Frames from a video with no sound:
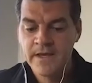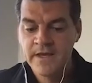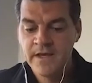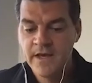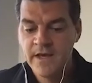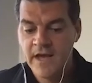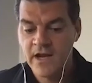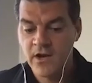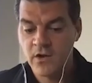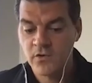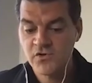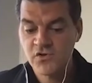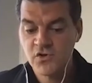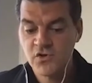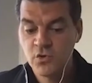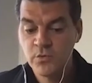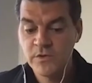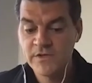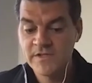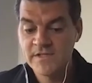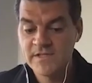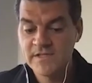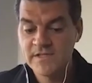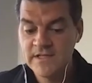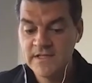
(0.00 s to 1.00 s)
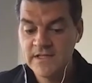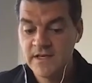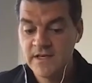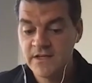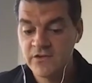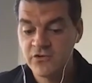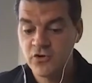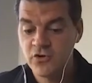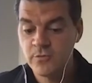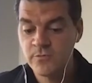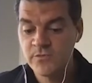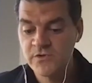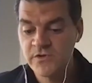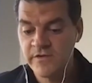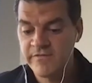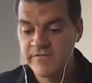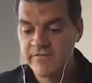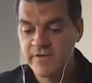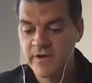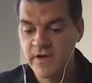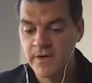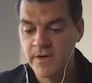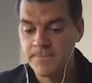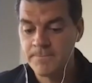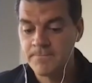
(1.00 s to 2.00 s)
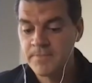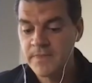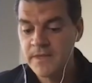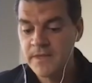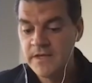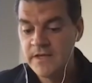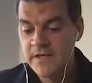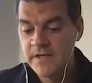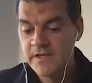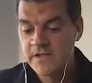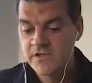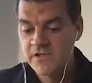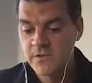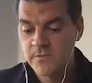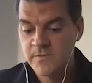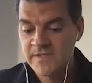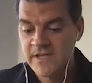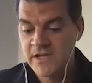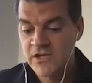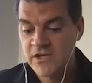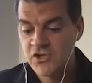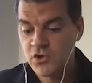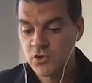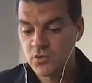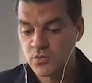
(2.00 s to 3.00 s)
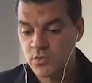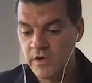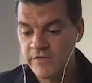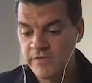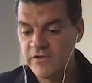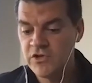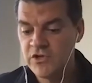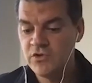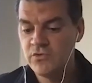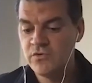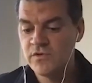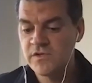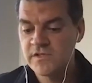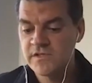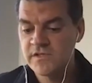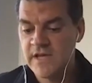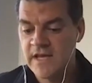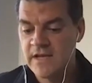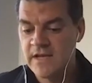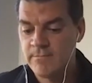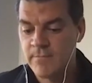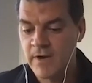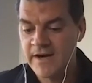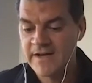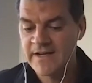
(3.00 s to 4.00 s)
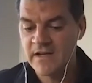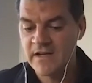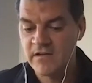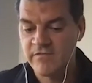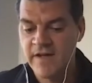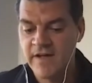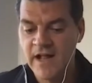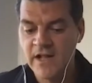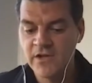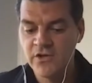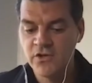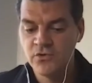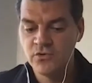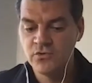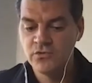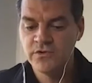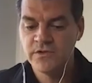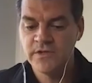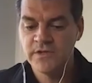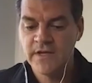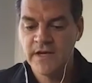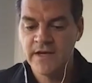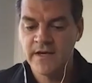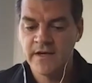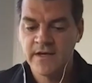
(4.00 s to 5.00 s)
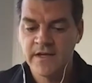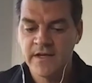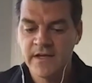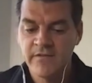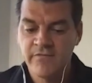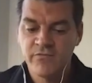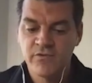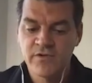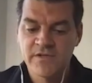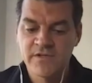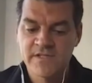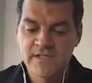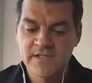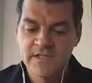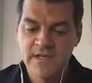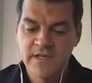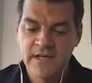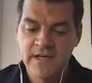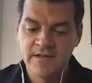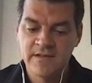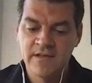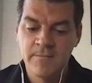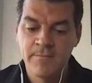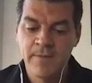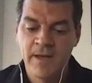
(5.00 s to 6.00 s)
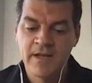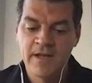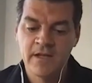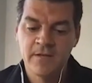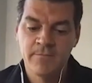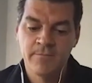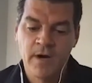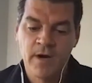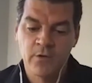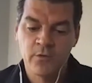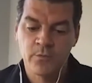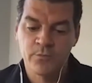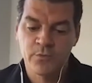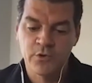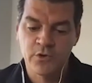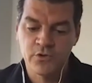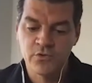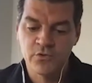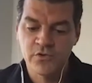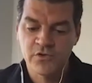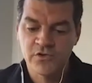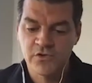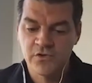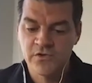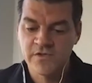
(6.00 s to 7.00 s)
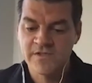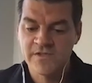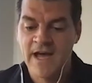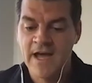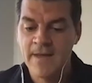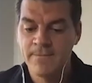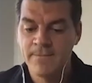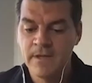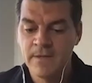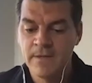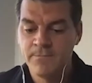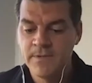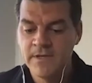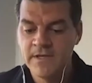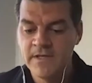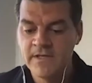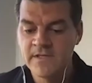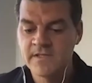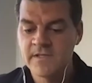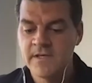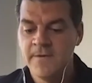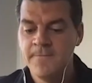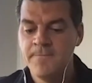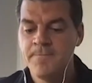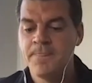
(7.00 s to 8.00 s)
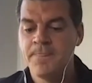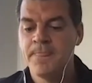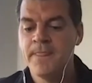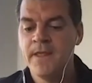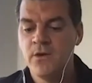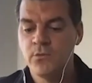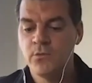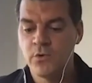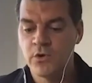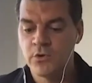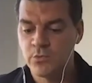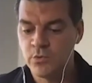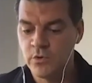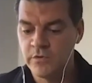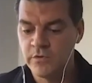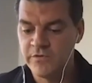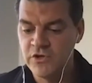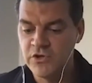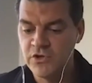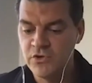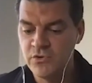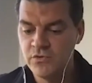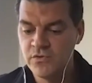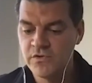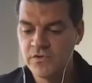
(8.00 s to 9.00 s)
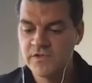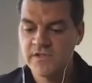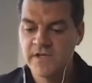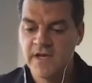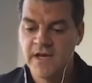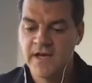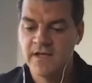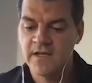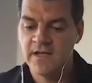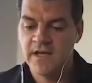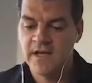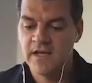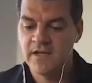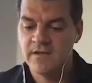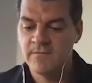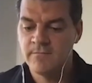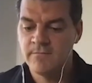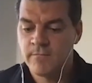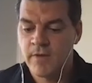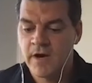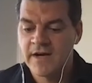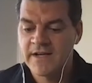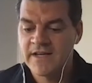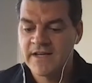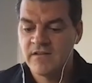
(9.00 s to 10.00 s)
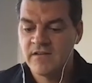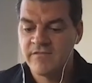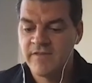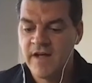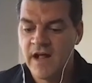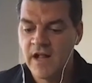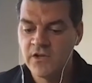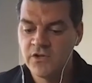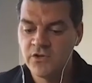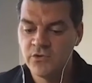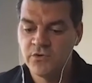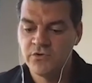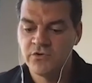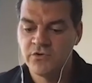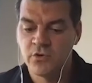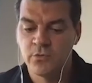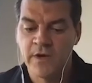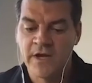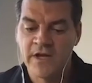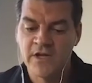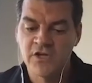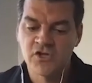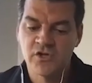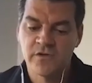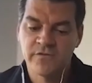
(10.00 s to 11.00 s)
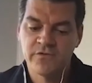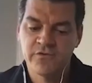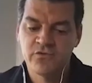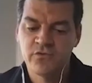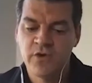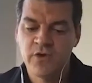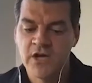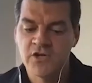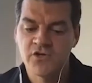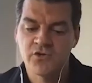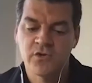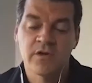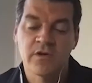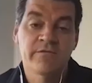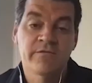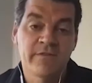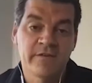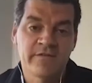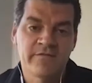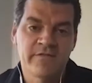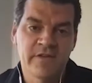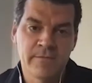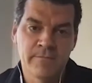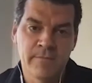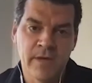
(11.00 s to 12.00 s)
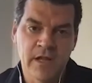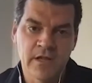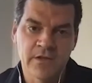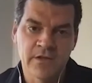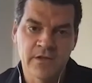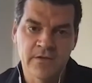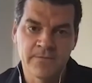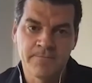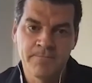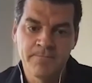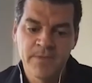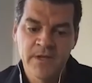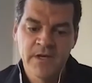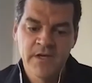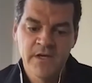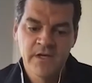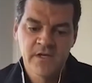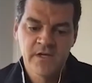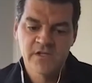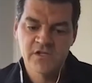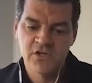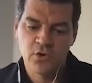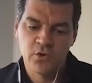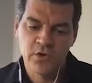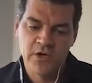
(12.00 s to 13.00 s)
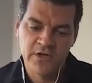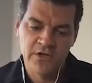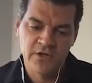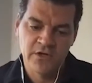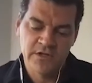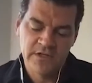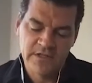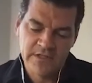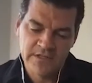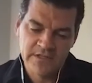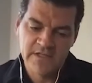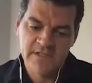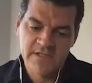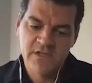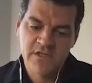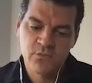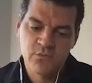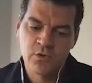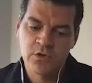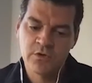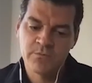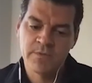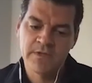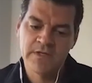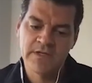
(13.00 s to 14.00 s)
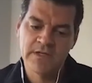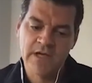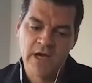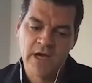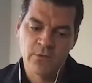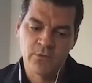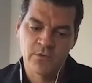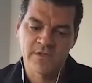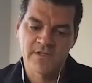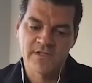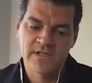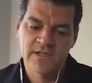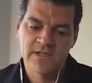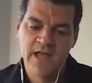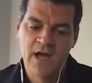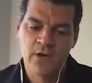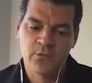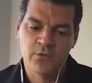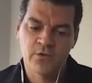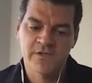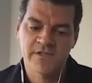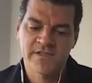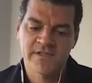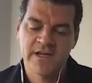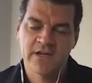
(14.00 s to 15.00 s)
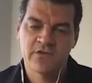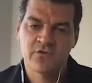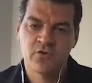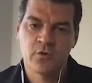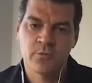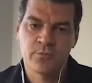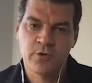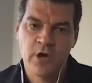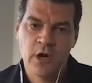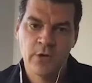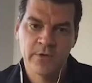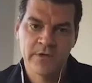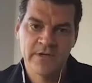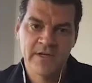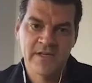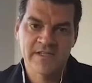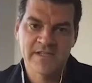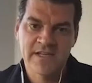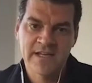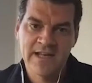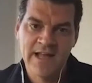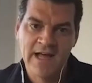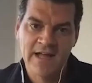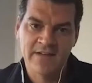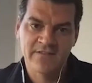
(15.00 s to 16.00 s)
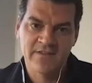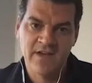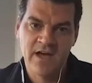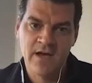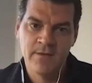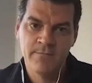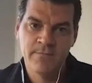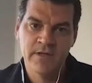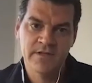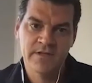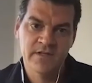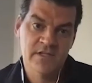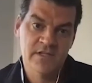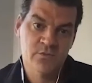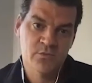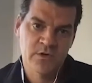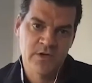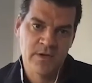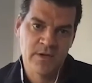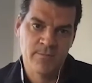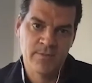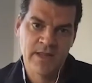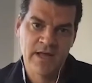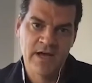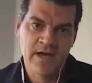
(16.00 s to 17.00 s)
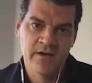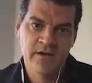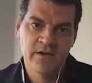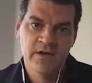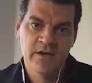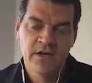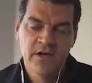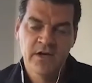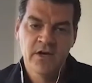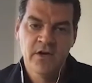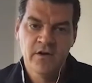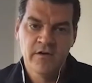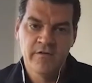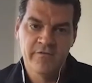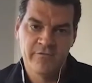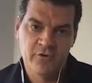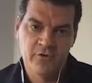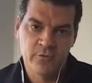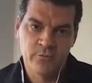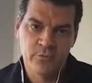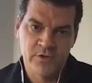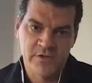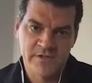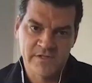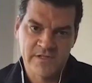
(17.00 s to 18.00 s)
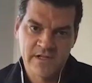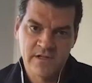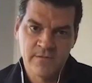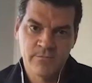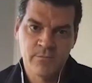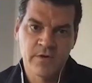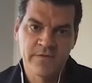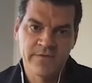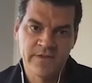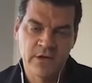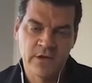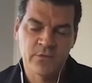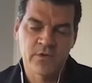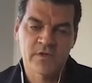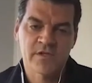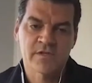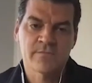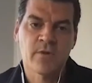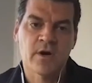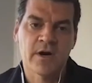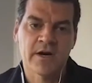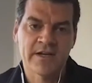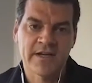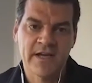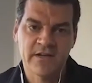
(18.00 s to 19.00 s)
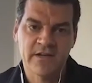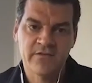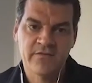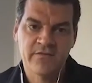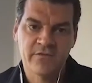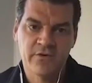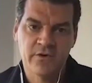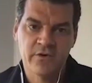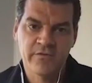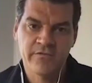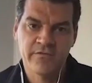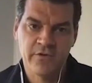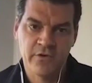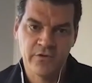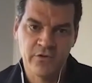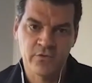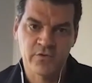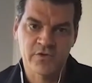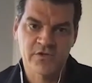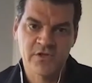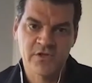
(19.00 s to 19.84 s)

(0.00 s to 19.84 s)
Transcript: And also we see in terms of substantial revenues and market value, if we see independent power producers, IPPs, with revenues and market value in the range of 250 million. So this would be, I would say, our sector priorities in LATAM, and this would apply for Brazil, but there is market for those